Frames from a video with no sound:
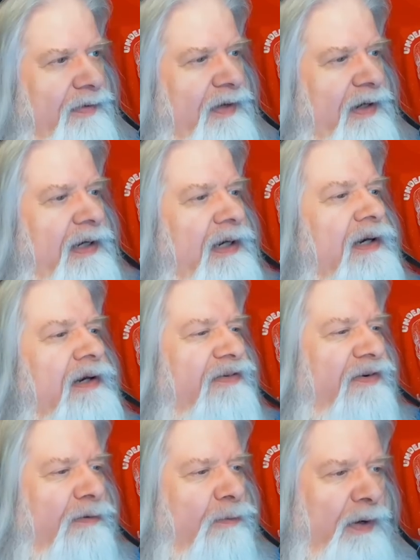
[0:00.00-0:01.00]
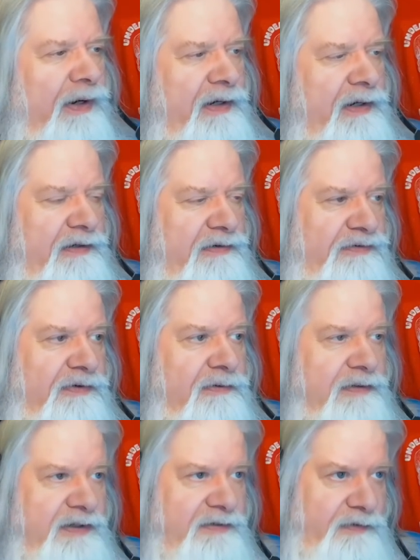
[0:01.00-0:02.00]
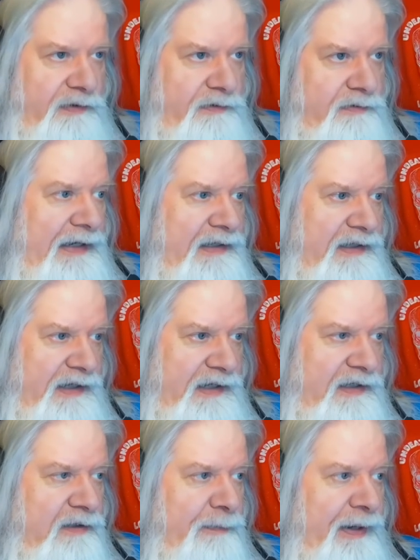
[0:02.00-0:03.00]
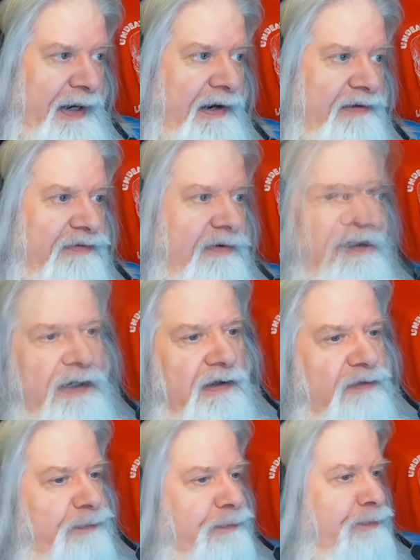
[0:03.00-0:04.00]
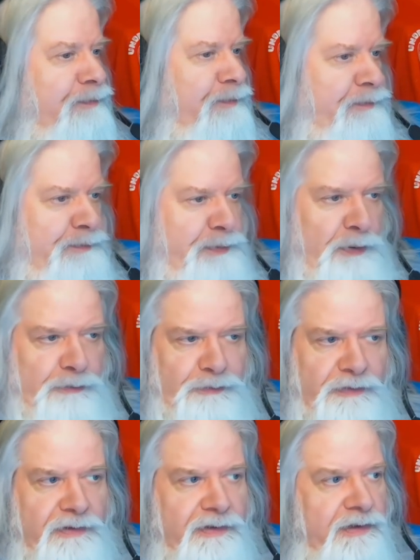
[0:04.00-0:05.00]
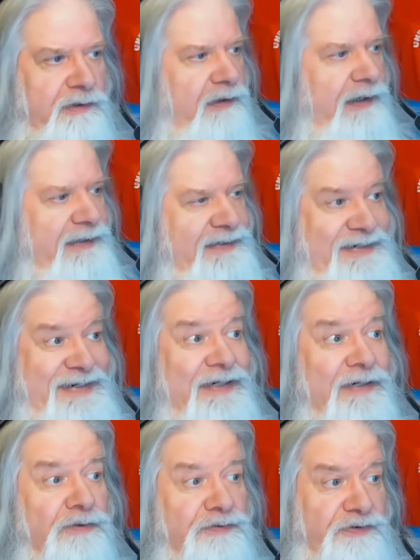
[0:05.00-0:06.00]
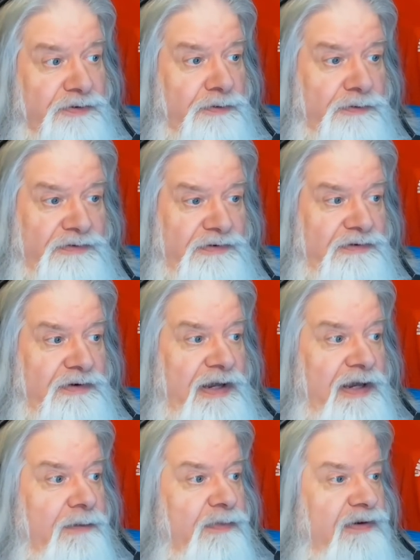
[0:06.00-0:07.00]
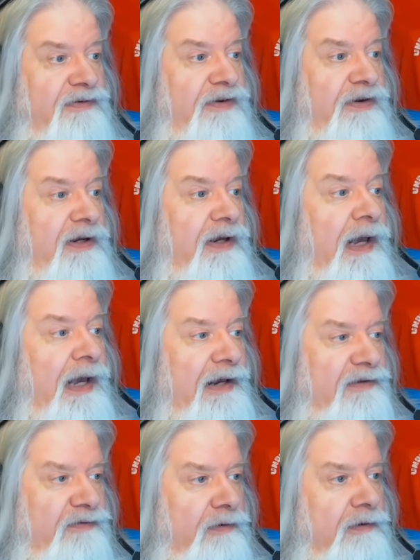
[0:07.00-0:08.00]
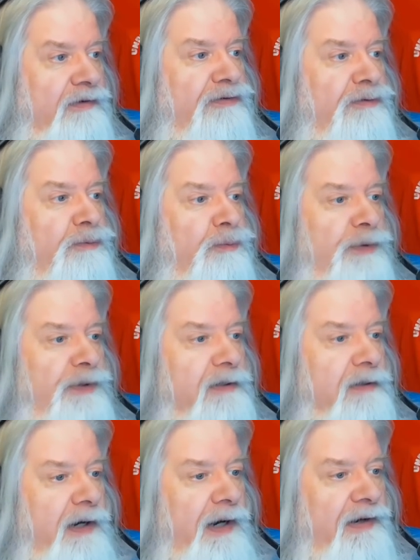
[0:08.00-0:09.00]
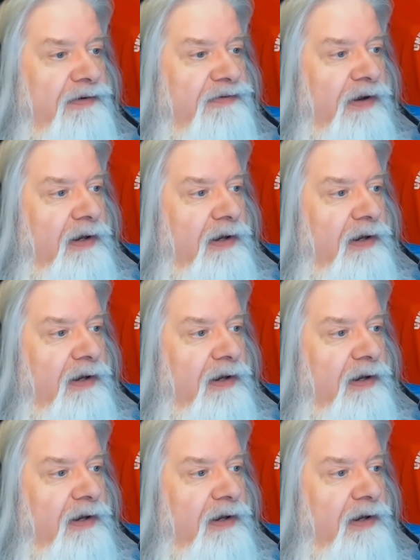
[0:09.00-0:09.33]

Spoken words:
The easy way is to leave it in the past. It's perfectly ideal to use as a campaign setting as long as you realize